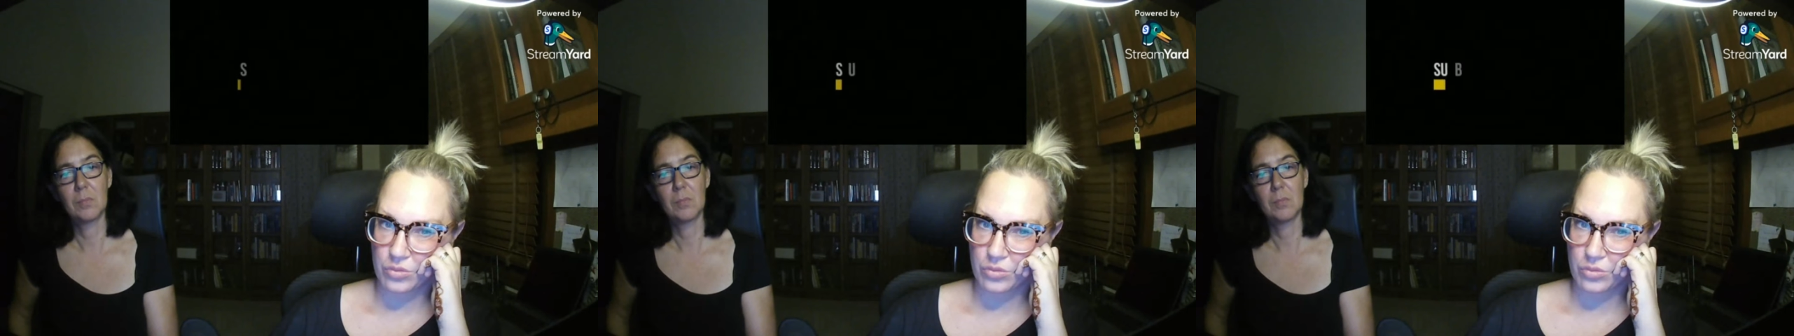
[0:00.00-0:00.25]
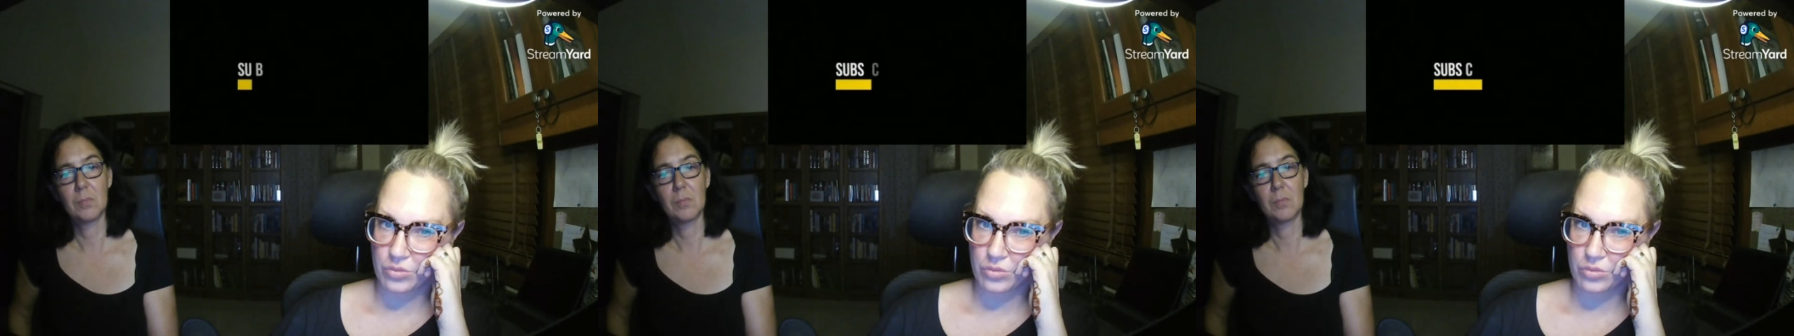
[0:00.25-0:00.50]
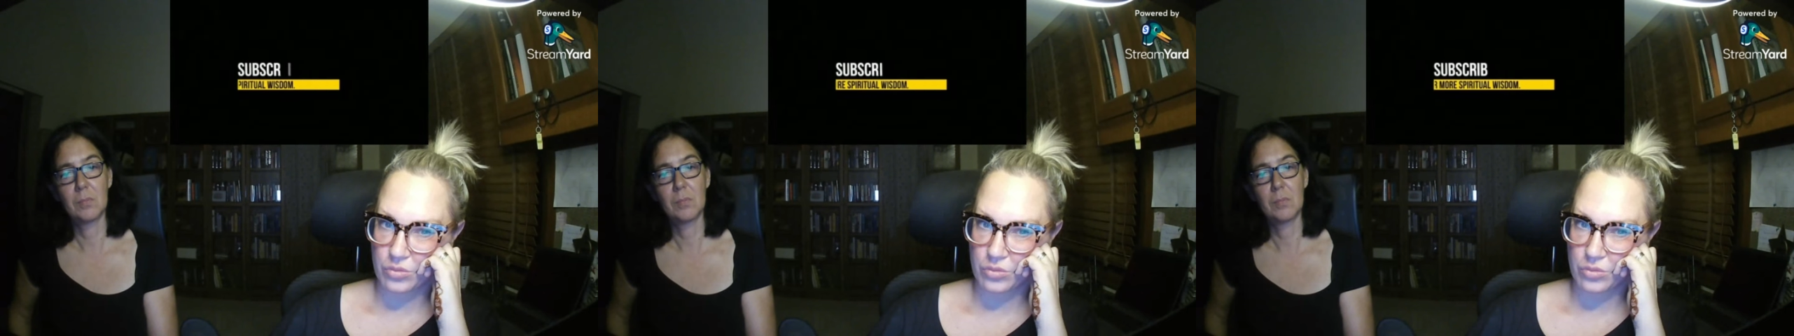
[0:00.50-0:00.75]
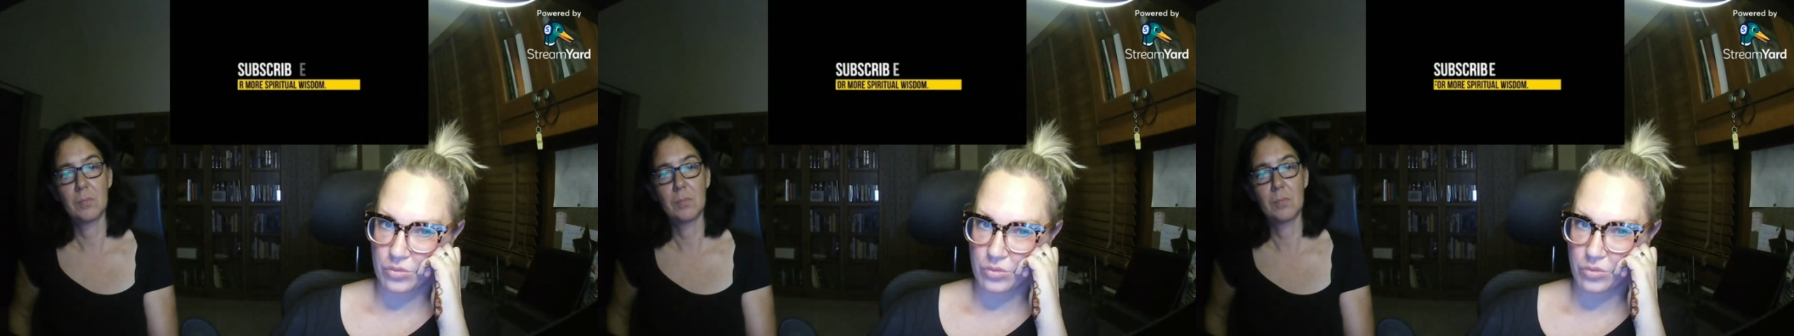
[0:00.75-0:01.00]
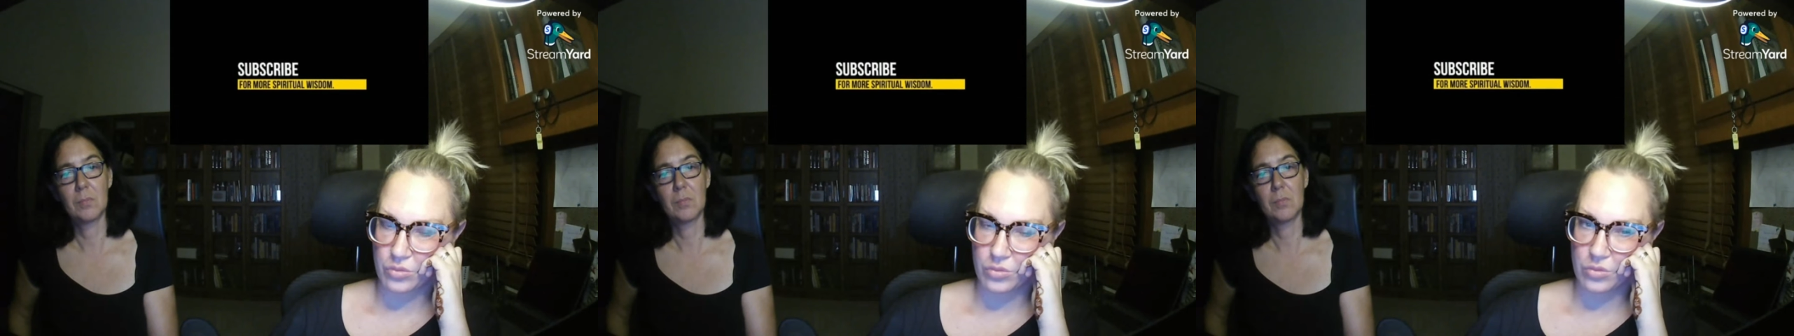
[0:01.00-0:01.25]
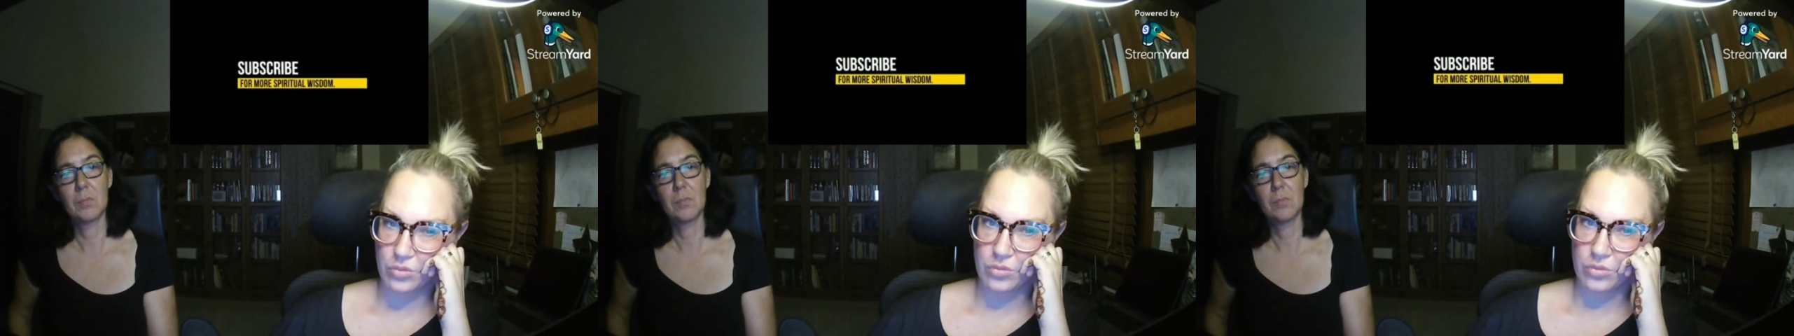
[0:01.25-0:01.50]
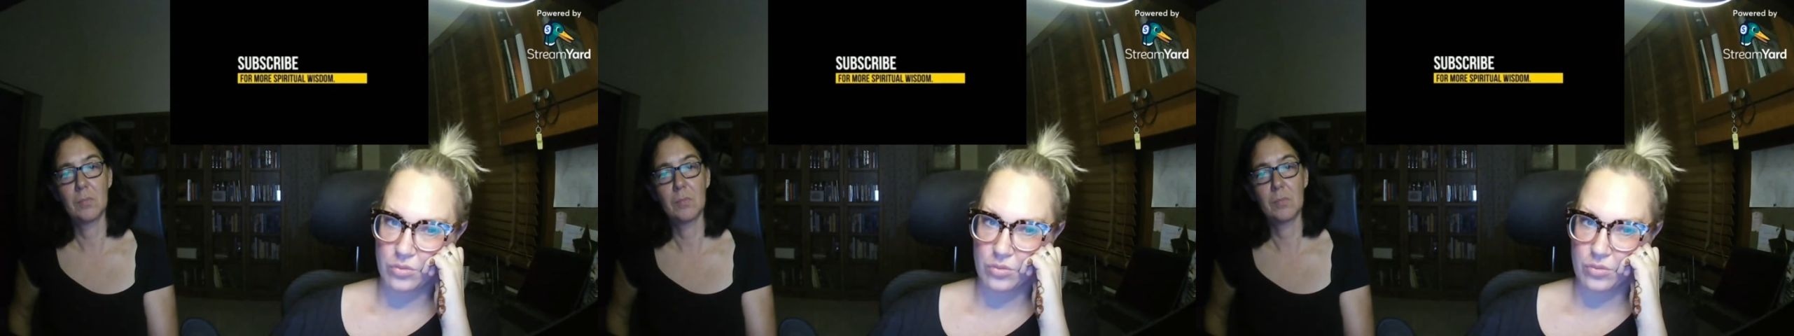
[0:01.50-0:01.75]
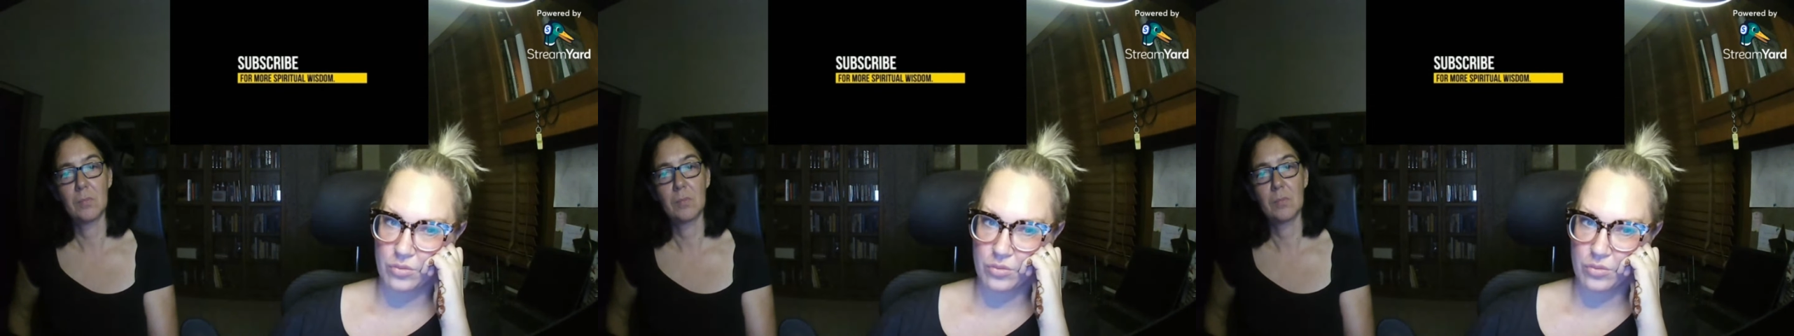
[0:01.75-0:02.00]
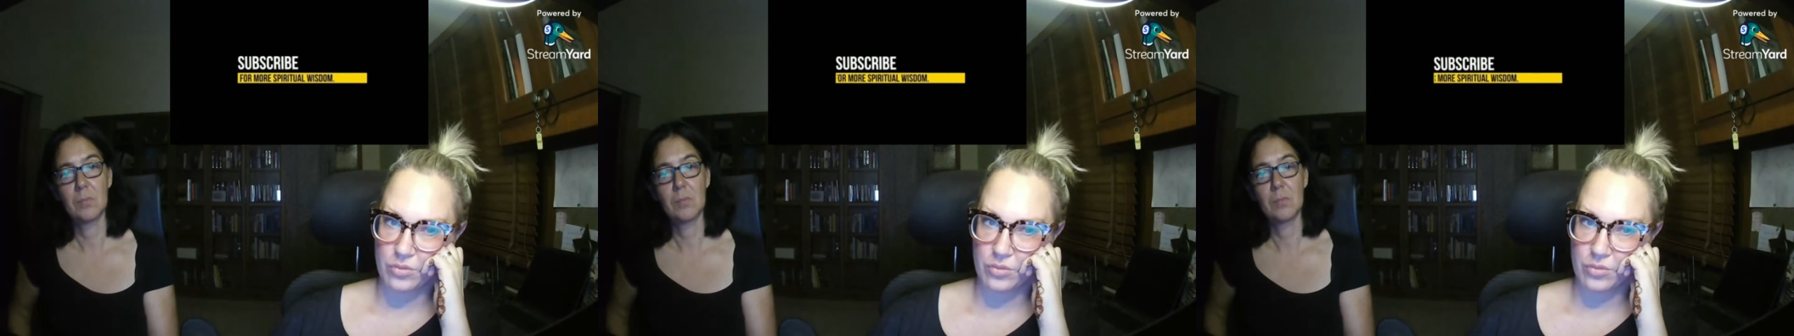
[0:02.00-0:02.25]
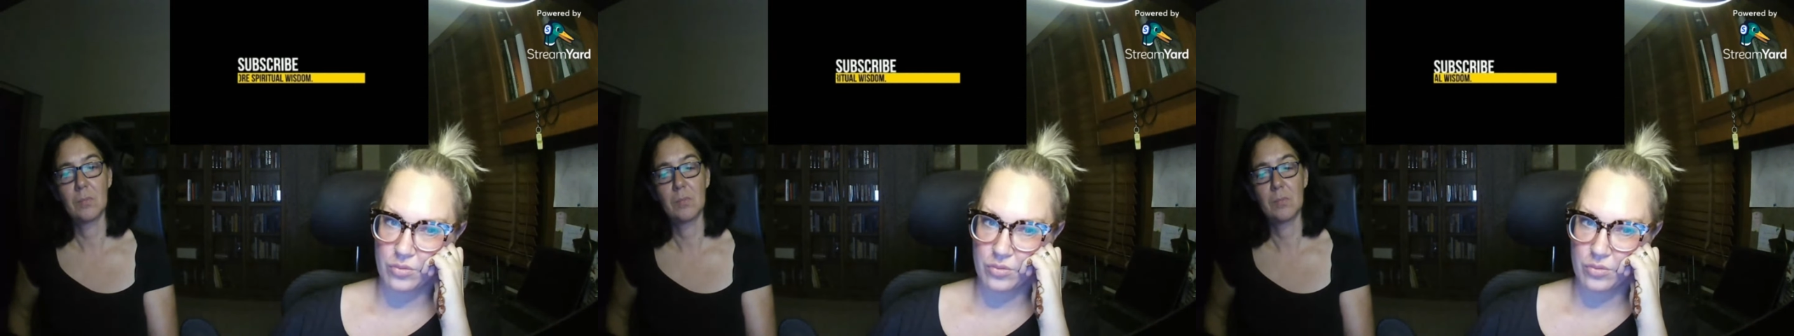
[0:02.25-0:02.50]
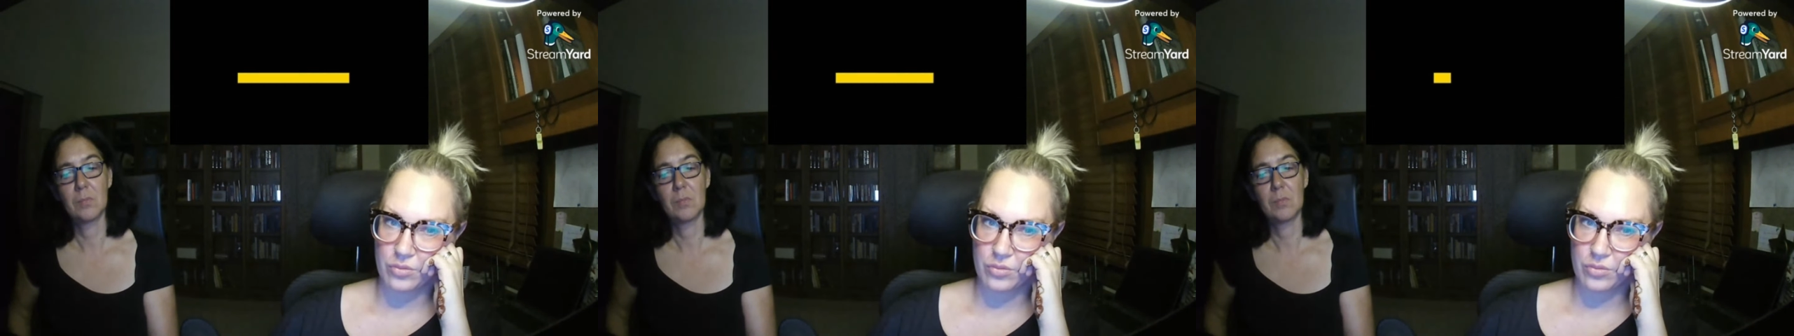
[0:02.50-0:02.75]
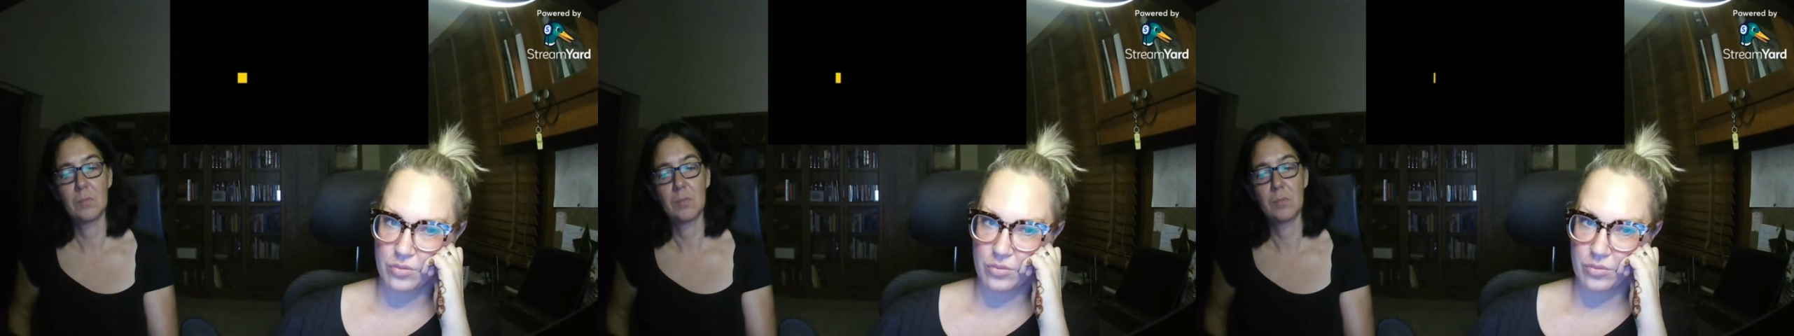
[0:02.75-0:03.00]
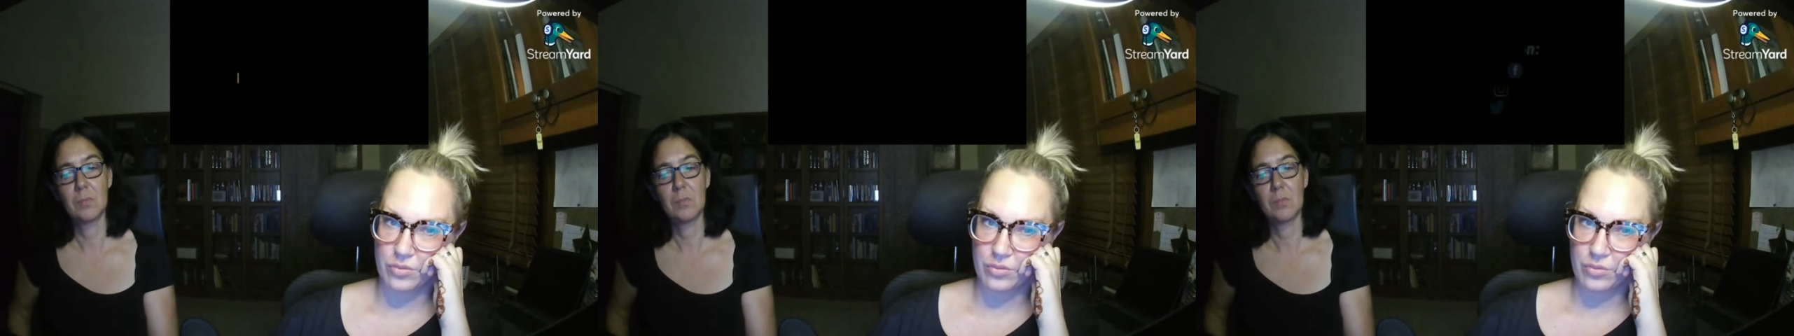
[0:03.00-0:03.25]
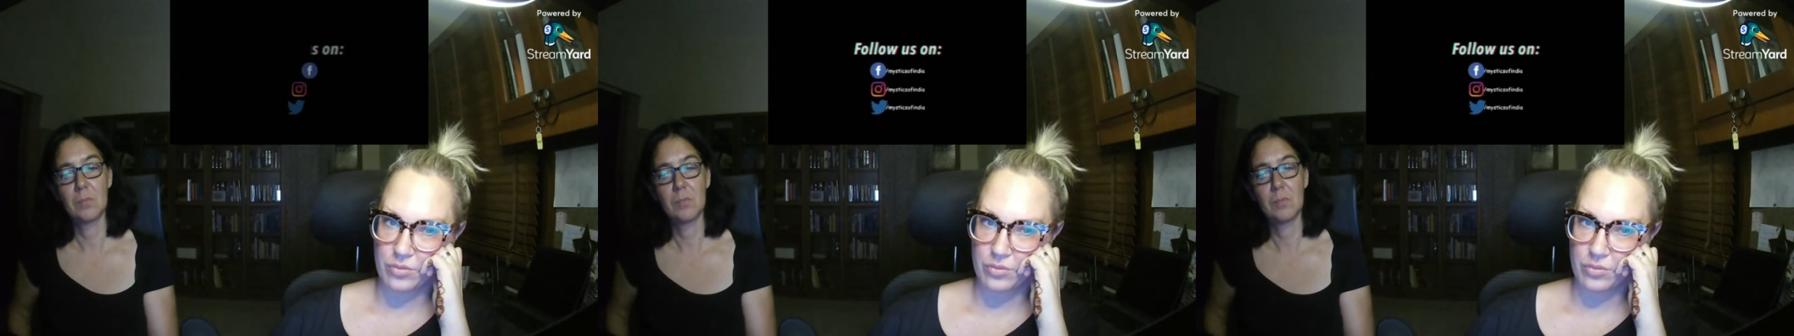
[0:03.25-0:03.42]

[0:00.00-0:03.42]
Nothing is said.